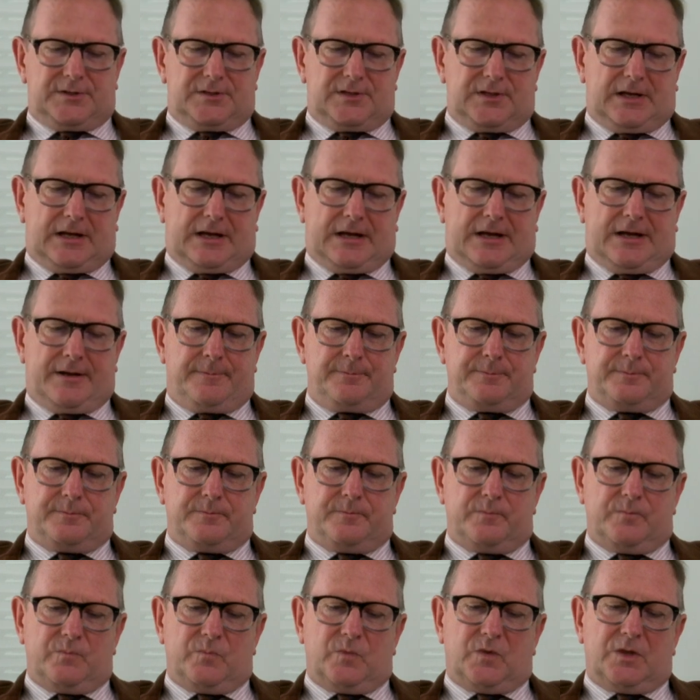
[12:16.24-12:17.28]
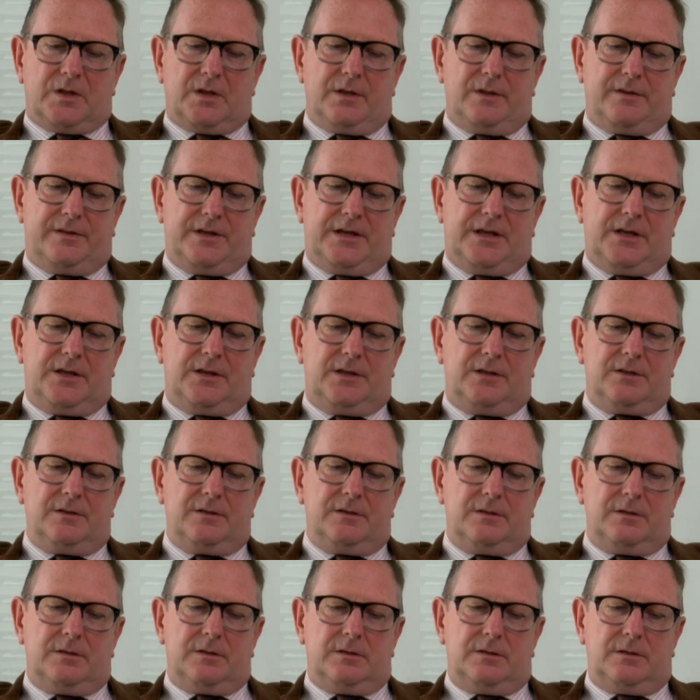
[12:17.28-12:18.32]
What um,
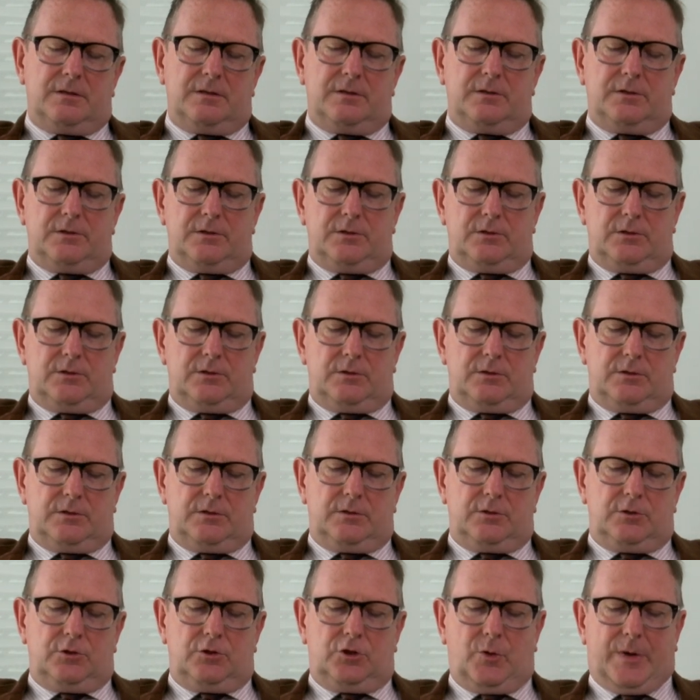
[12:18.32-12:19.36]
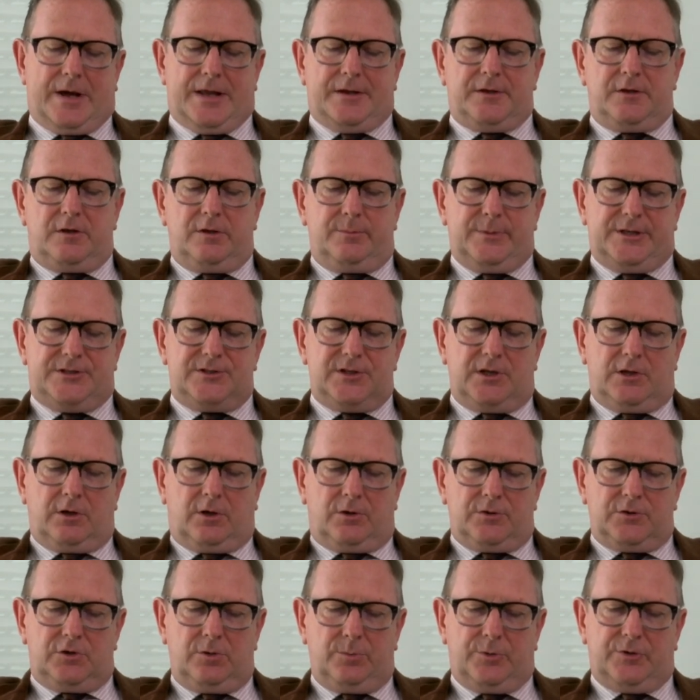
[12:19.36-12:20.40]
the UN
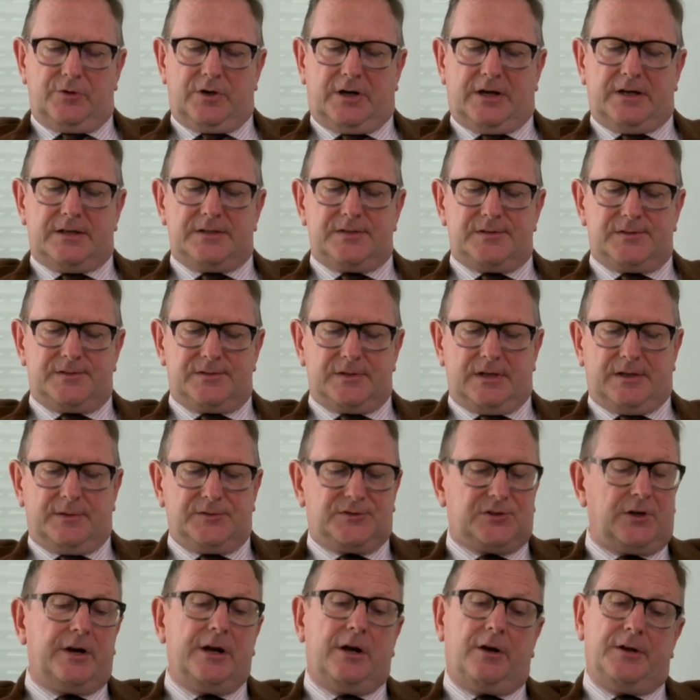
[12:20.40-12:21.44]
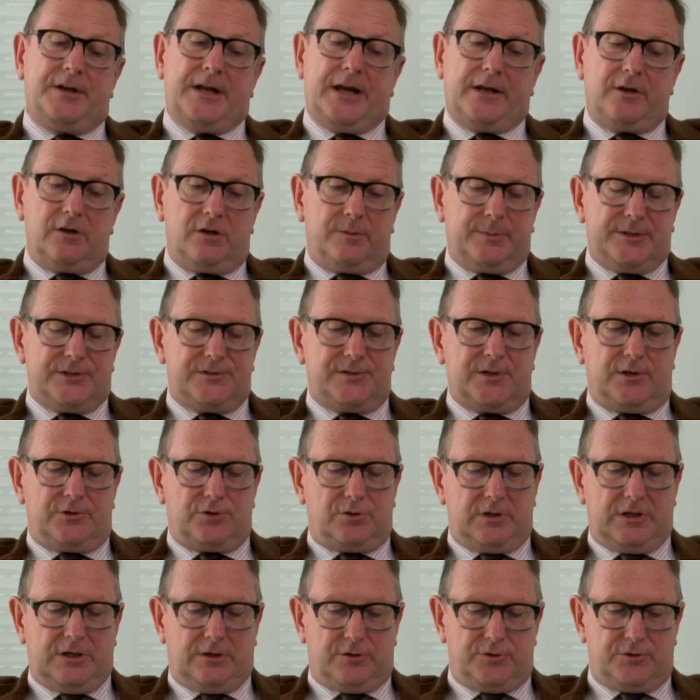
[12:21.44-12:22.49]
Committee on Human Rights, oh, sorry, on
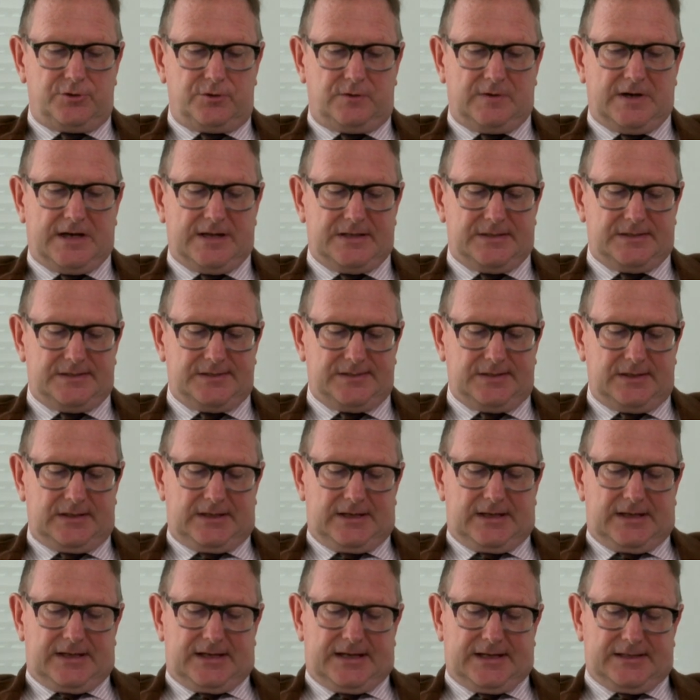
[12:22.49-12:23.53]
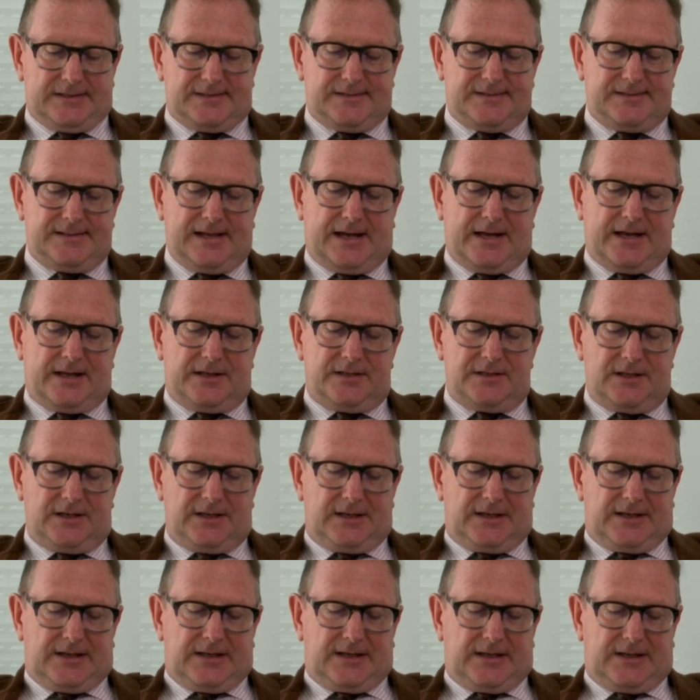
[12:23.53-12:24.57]
Economic, Social, and Cultural Rights has
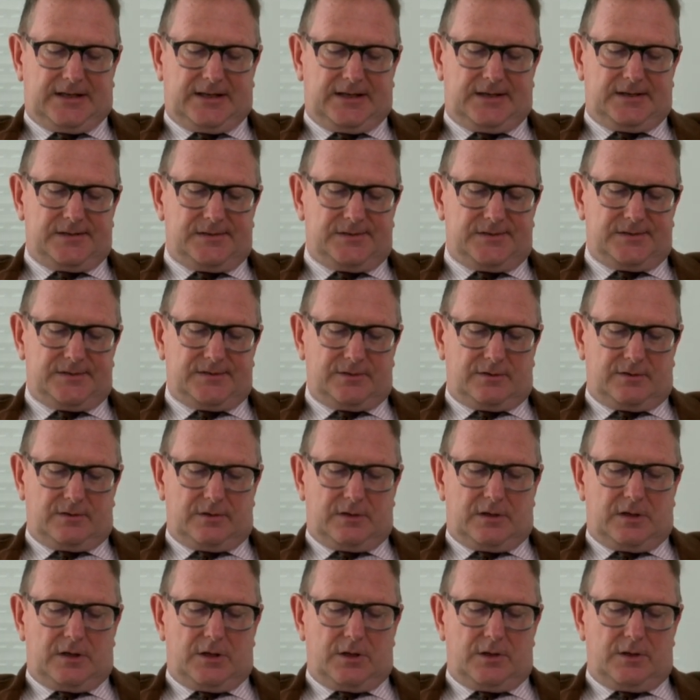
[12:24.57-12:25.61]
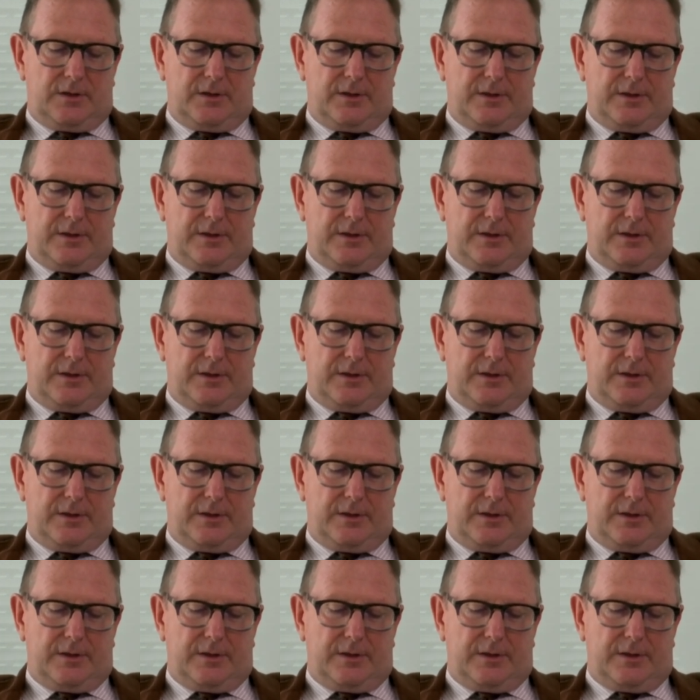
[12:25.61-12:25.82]
said is